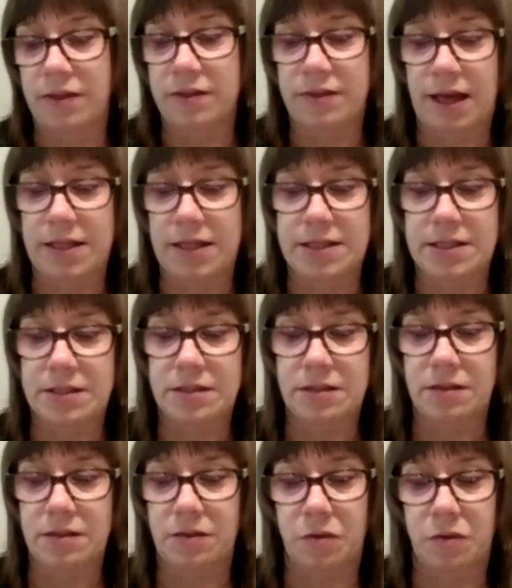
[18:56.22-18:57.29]
I think that that's
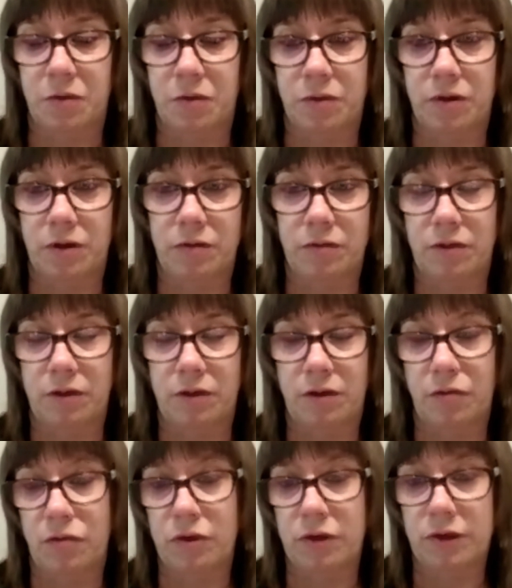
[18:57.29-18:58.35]

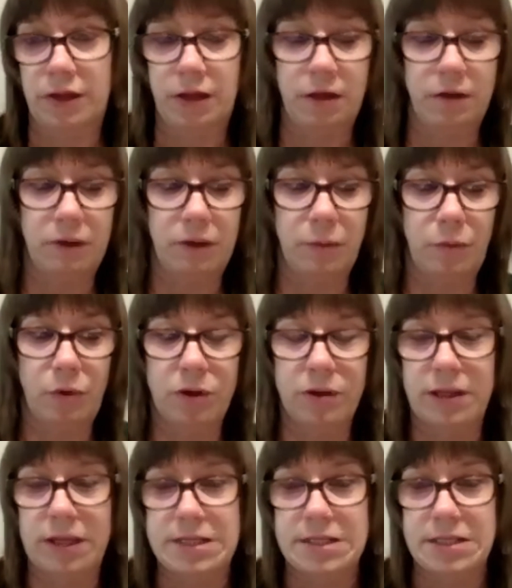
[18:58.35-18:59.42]
a really
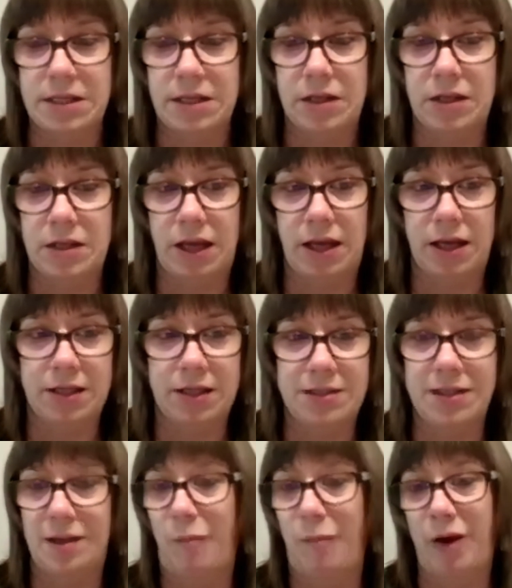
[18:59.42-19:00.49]
important lesson, that
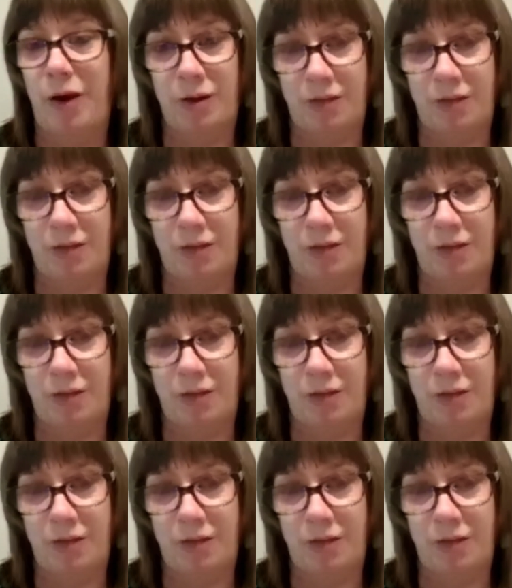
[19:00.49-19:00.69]
it's a